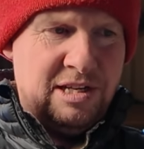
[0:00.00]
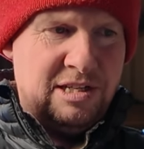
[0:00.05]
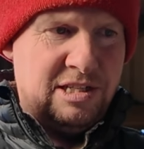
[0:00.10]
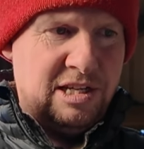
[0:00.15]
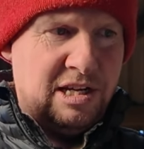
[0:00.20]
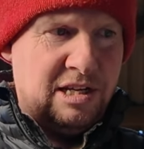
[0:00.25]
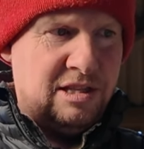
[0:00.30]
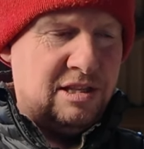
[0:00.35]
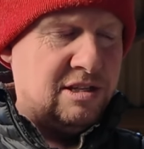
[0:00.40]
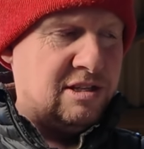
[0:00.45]
He
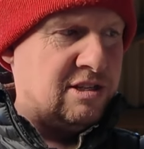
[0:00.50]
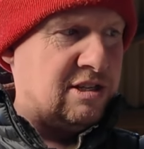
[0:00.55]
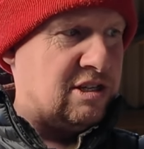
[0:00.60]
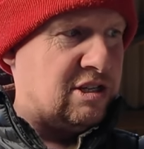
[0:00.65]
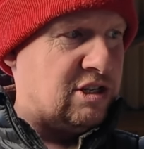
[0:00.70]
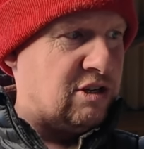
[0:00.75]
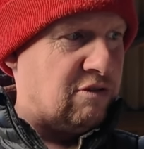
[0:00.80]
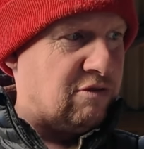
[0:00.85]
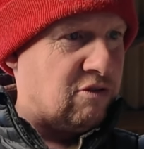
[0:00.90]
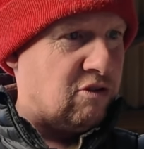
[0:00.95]
said there's
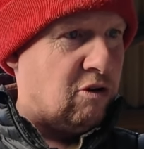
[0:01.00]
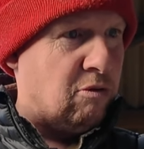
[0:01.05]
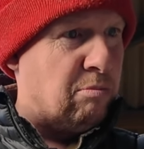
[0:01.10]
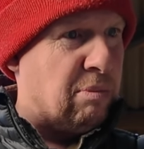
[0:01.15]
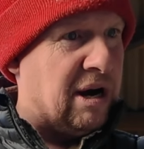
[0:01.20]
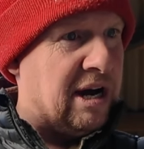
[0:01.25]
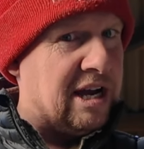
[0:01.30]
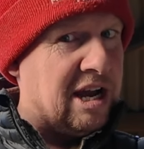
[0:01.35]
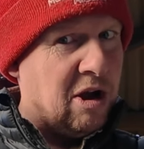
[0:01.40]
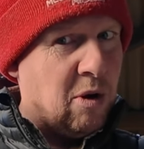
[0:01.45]
this stuff called
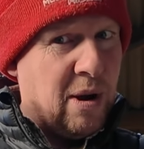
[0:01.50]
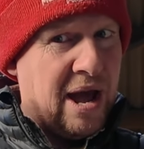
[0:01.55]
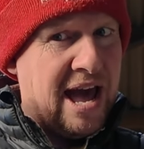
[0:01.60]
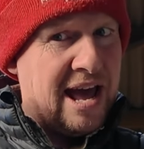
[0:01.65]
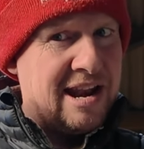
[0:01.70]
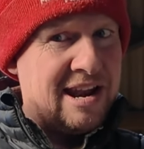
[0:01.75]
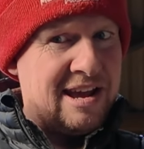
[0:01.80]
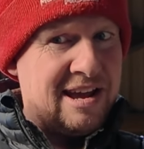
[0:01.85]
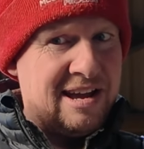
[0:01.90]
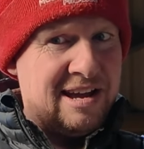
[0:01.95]

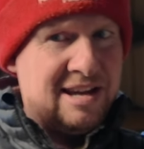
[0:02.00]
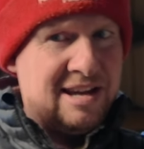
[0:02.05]
Bio-N,